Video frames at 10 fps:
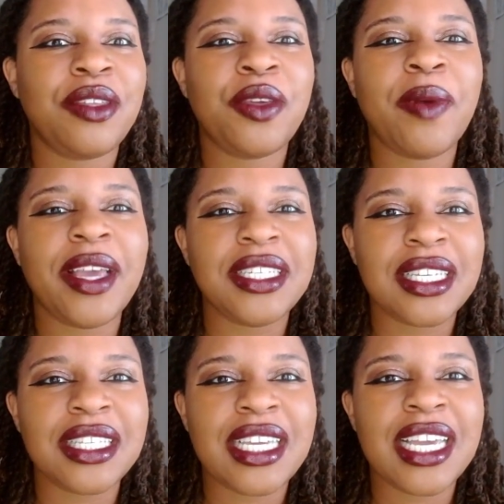you
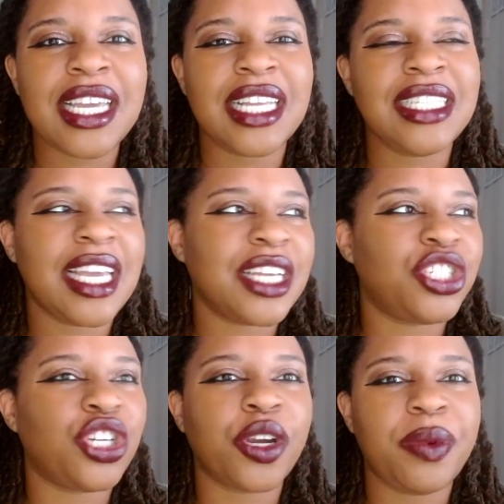basically can take a
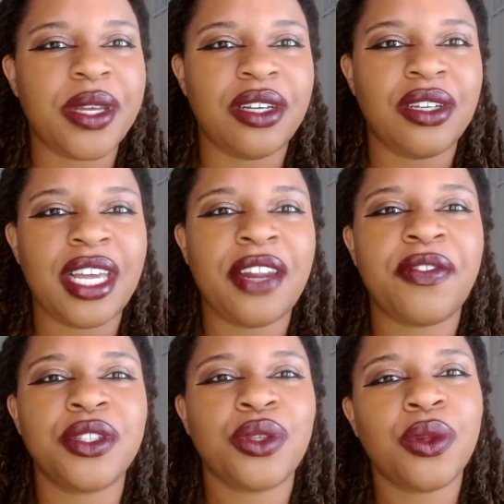sugar pill, and
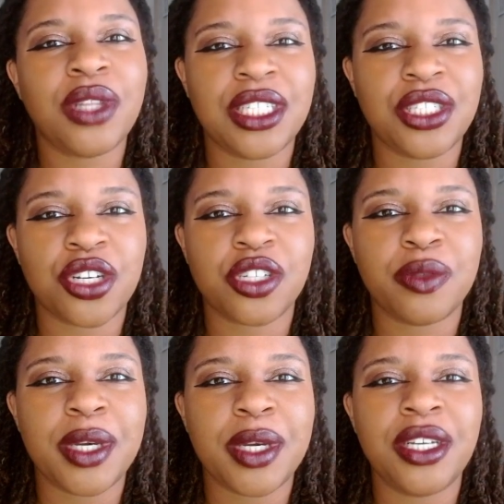if you're told that the sugar
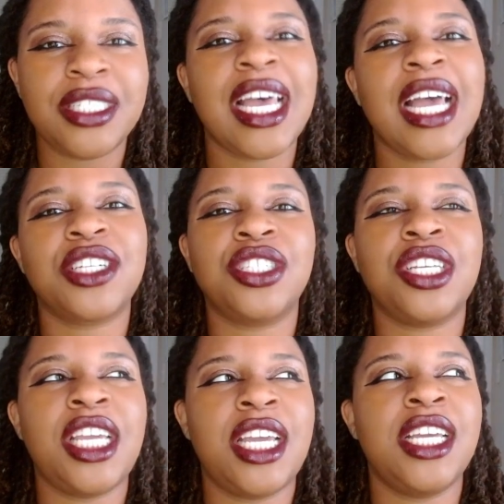pill is
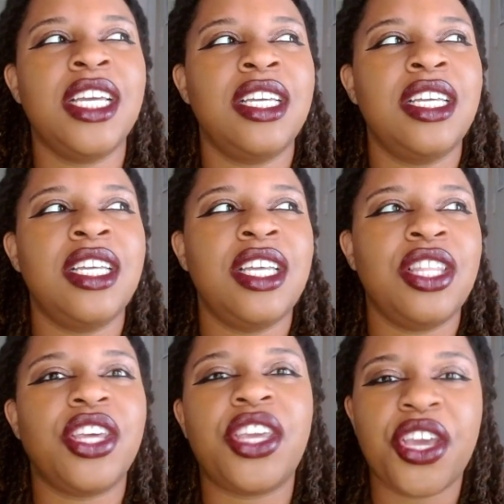actually
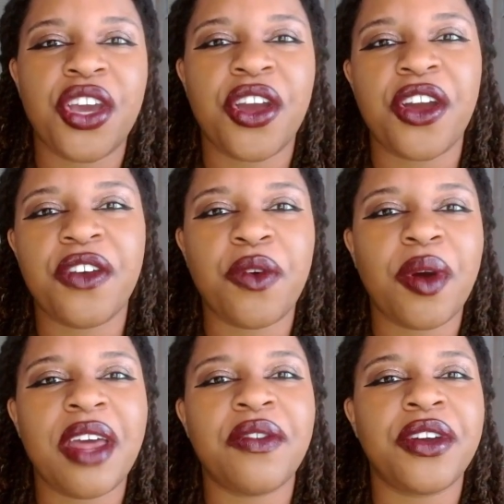the cure for
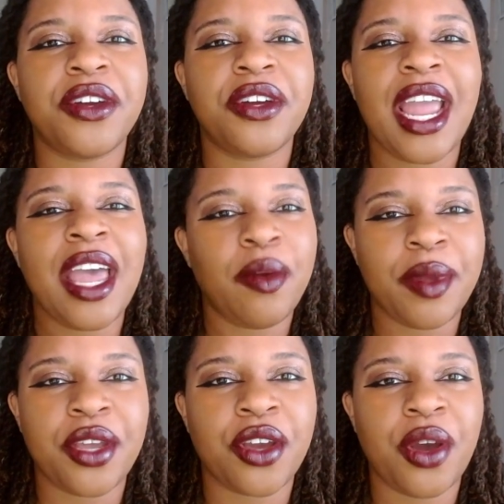whatever
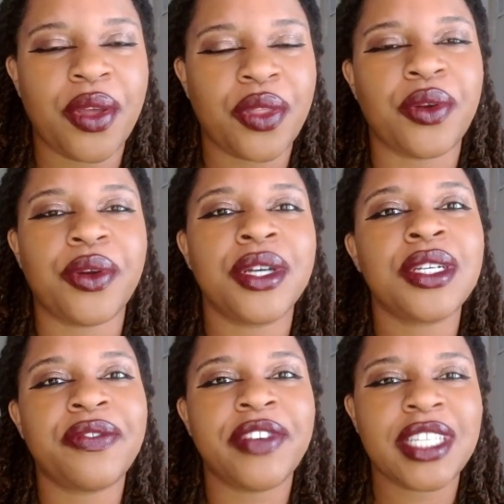ailment you're going through,
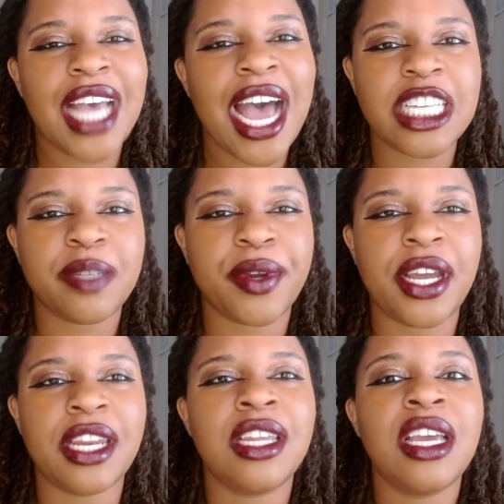or if it's
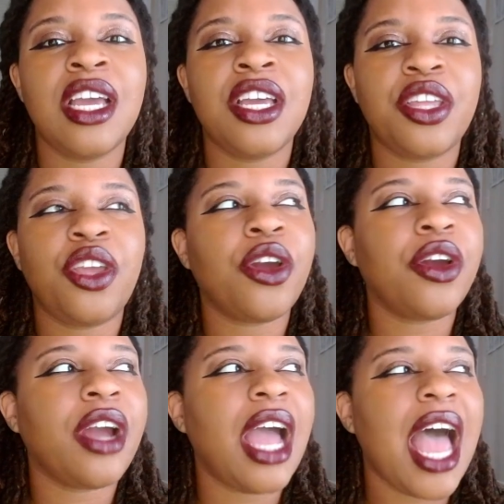aspirin,
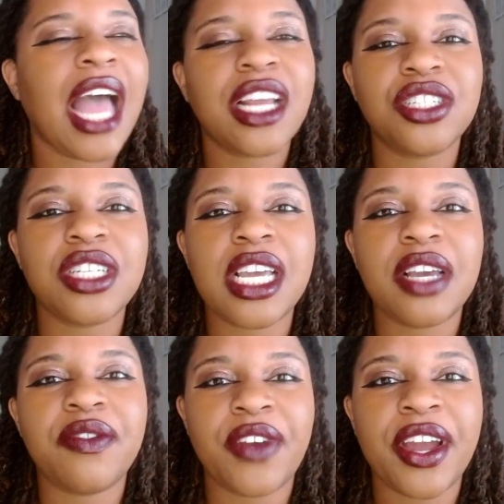you're
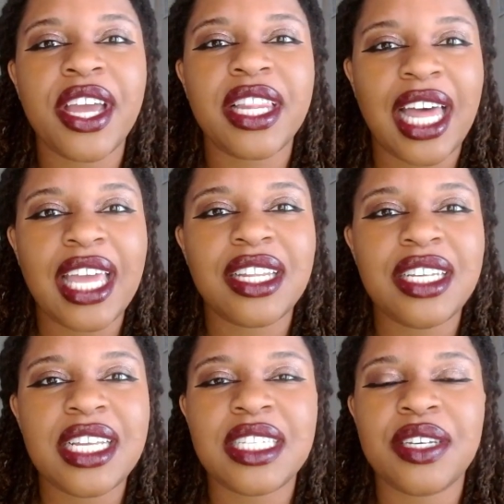actually very
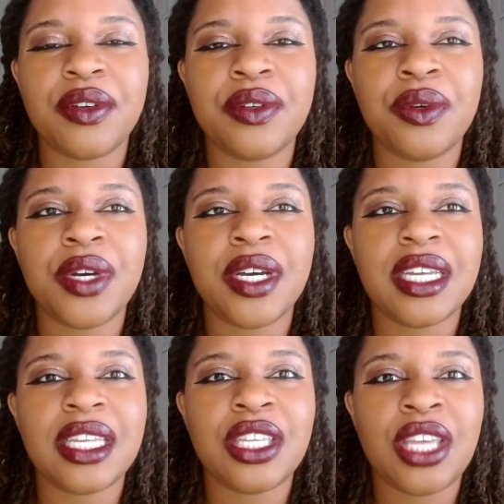likely to,
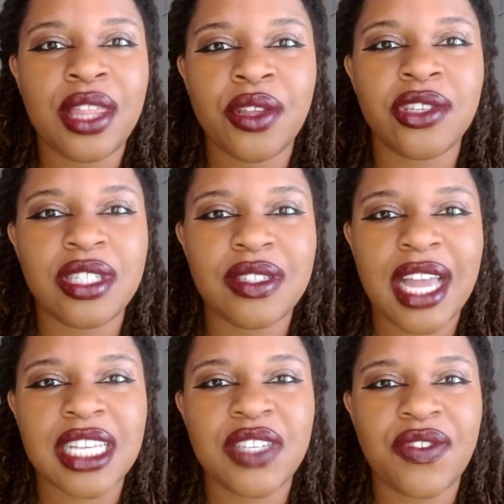in those
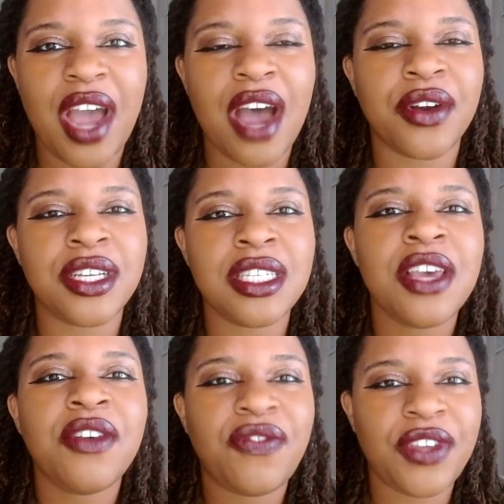next few hours,
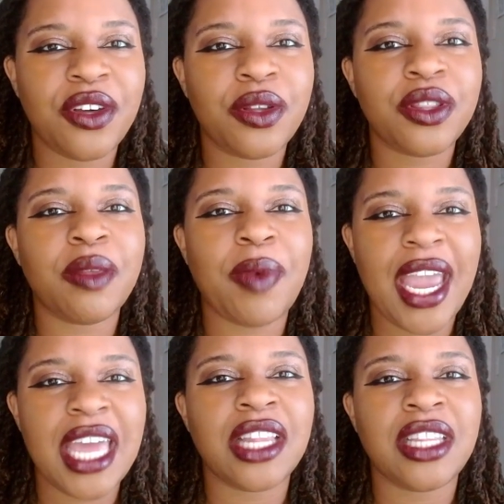feel the
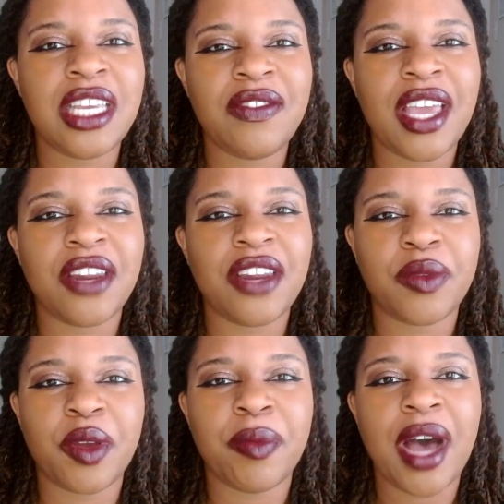pain alleviated
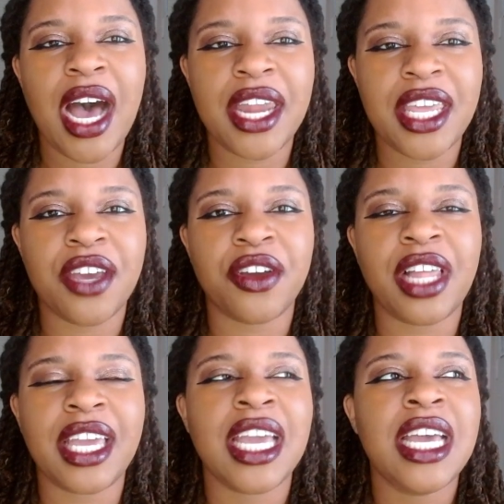from your body. Or
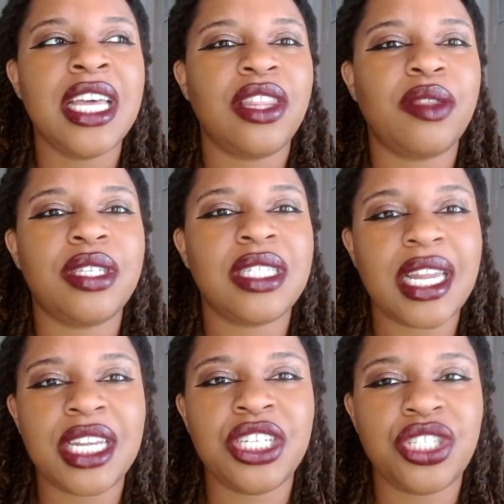like the
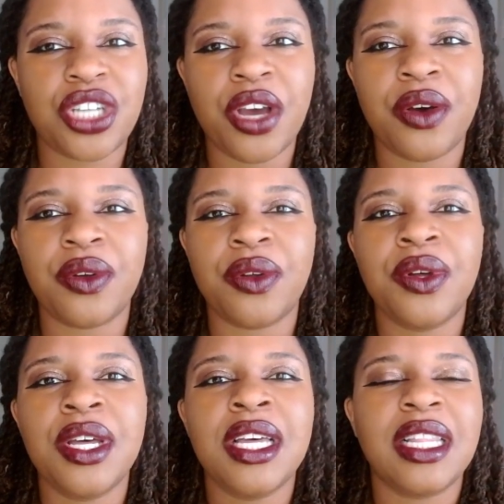studies
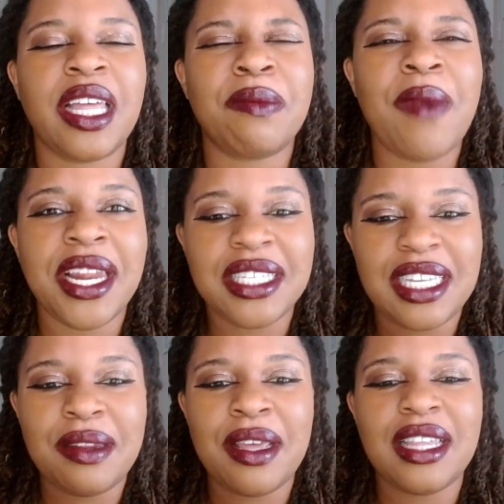show, like
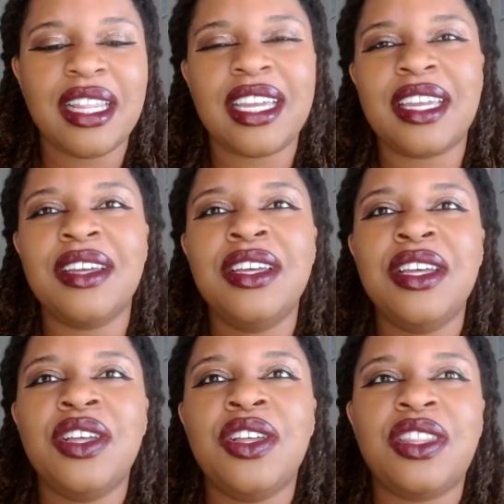medicine, like
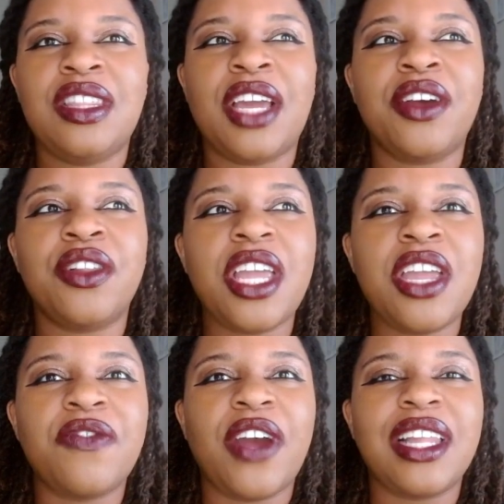they're
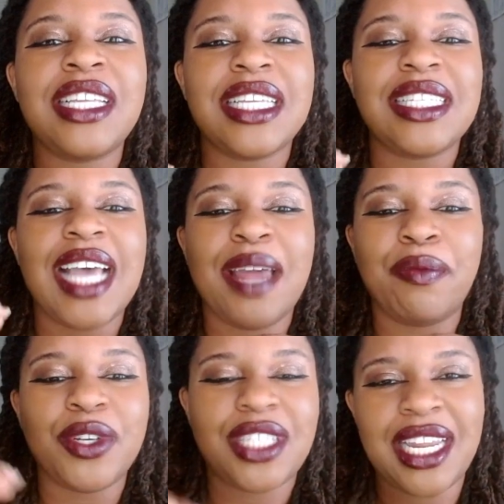looking for at least a
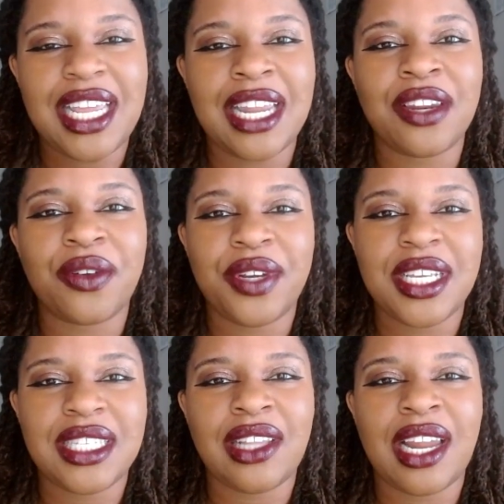10%
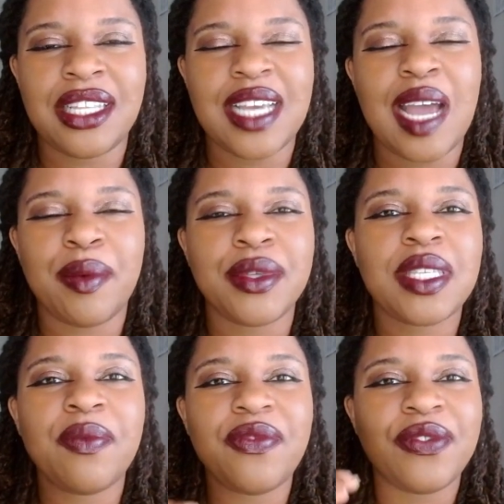increase a lot of the time, or
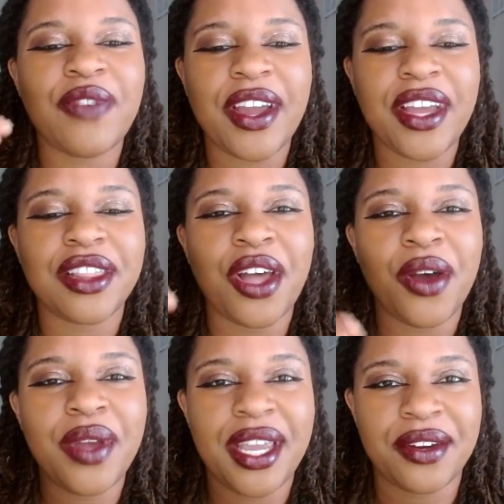some very
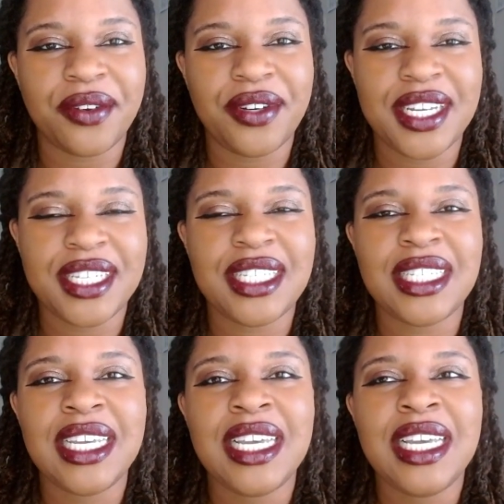low increase,